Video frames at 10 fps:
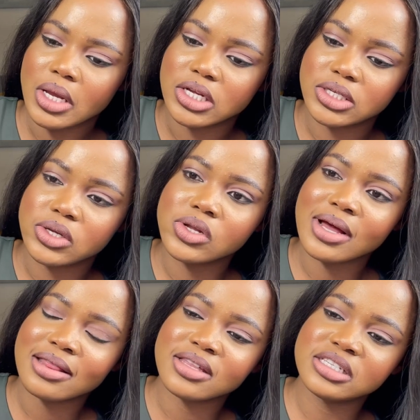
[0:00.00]
So look
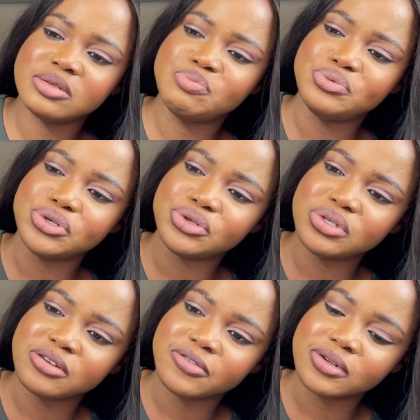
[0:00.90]
at this
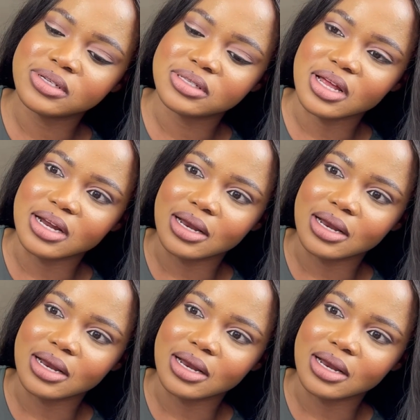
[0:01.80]
beautiful stunner,